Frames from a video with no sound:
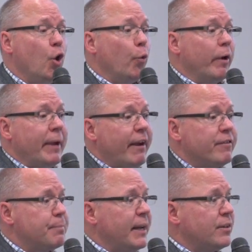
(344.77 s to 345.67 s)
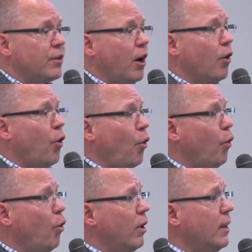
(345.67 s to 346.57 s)
We may have spent our
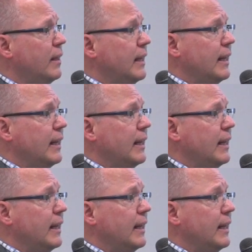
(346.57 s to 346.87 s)
whole